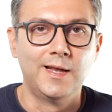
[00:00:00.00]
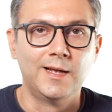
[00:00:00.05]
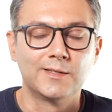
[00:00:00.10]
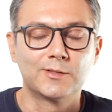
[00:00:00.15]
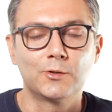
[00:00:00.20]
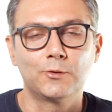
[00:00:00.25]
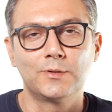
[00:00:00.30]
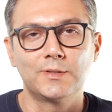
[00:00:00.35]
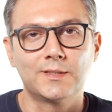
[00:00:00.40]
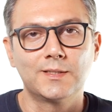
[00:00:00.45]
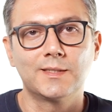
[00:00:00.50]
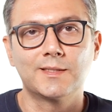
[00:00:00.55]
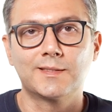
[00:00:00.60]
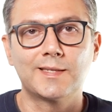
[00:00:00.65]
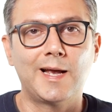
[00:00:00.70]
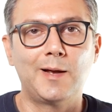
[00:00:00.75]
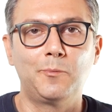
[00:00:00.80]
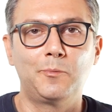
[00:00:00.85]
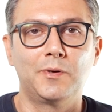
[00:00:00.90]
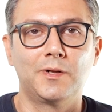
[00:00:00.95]
So this is an
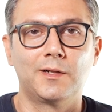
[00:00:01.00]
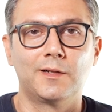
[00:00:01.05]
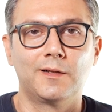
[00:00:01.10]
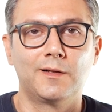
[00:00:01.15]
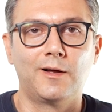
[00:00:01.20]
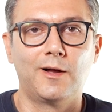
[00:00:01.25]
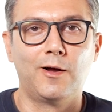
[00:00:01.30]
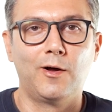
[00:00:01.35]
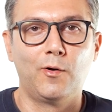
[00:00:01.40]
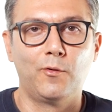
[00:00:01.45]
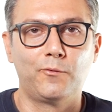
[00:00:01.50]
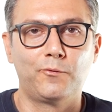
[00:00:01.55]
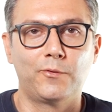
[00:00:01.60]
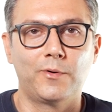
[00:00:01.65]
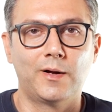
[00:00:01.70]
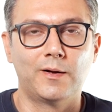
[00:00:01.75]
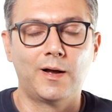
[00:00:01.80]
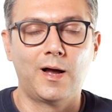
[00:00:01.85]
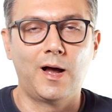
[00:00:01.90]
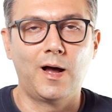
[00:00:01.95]
example of
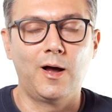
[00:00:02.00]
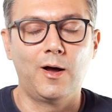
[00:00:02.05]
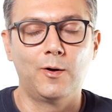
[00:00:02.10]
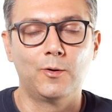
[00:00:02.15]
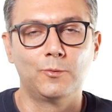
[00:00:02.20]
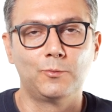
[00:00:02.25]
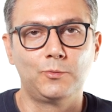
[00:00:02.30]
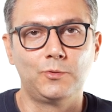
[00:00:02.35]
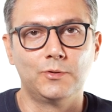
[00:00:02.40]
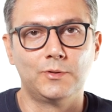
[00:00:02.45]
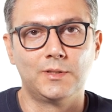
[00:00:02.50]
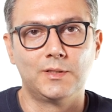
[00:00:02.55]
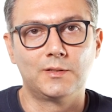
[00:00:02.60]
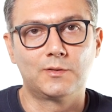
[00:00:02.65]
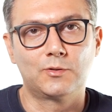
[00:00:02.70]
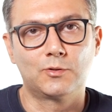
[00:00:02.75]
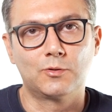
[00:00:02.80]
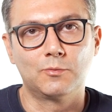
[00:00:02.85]
how you need